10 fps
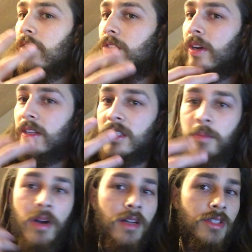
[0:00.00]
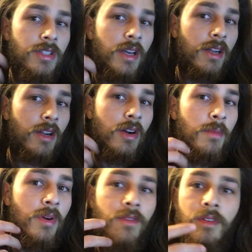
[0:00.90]
you got spots you gotta
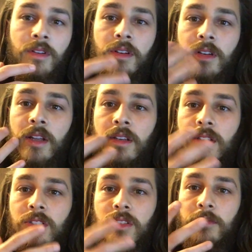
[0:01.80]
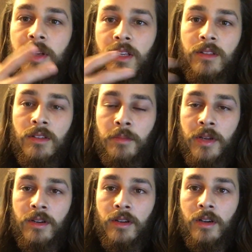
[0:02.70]
comb over and make it look
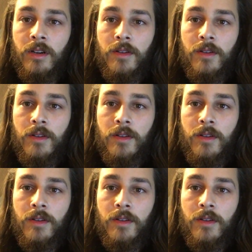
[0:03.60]
better,